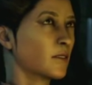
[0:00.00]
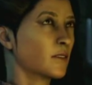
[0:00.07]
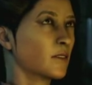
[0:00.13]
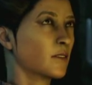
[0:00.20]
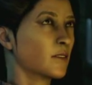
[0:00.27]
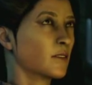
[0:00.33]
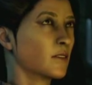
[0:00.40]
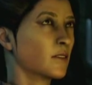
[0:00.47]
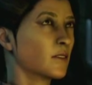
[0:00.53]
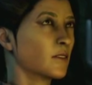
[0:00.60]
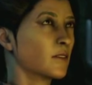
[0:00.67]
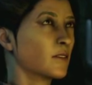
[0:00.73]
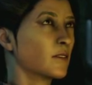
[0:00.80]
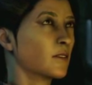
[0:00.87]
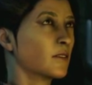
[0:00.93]

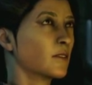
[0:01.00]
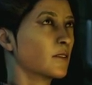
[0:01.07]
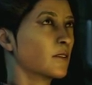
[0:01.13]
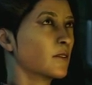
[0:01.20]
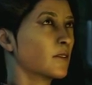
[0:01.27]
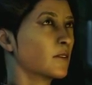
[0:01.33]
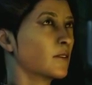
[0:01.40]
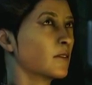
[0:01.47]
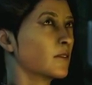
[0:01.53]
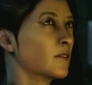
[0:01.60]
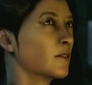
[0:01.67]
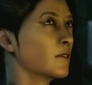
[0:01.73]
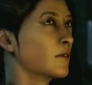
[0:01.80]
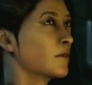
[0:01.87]
Nothing is said.